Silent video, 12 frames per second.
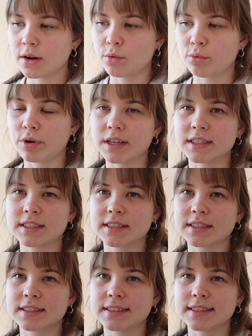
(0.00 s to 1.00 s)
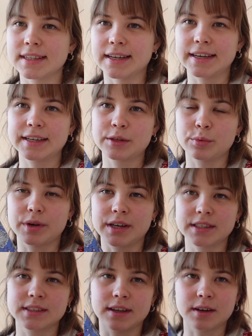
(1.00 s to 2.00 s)
was, like, when I
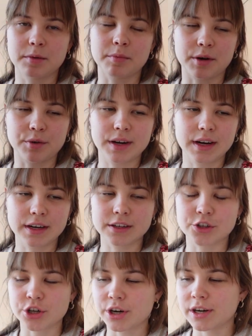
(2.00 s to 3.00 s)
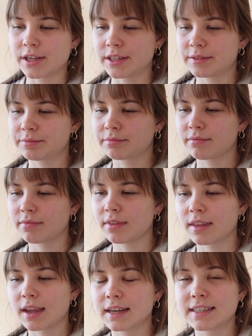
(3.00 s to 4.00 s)
started my reading journal,
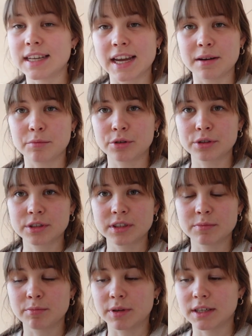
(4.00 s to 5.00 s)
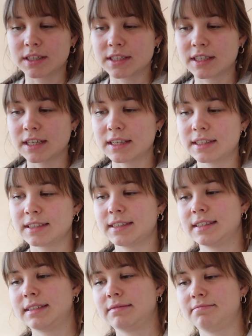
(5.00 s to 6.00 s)
10 books, but
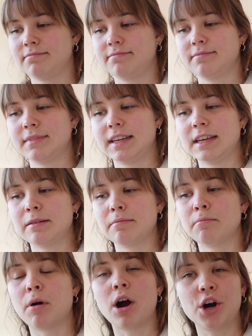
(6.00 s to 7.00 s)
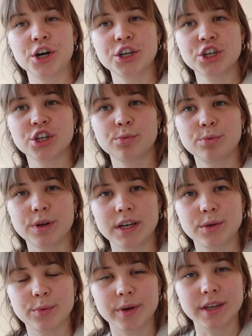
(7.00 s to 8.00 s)
in March
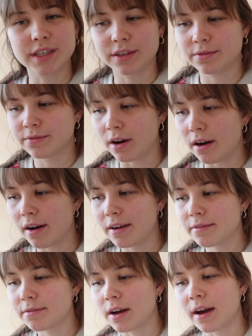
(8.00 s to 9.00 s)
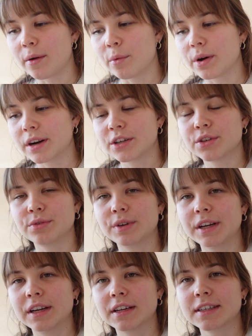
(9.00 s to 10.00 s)
2025 I wanted to
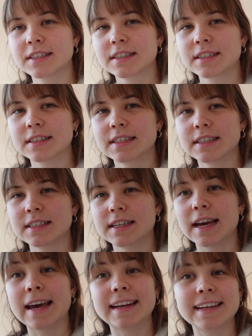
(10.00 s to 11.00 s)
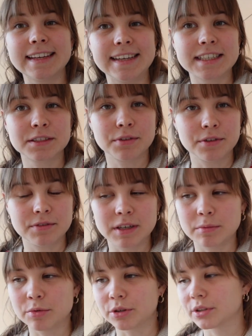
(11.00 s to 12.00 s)
read at least
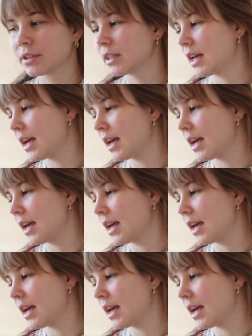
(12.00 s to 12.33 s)
15 books.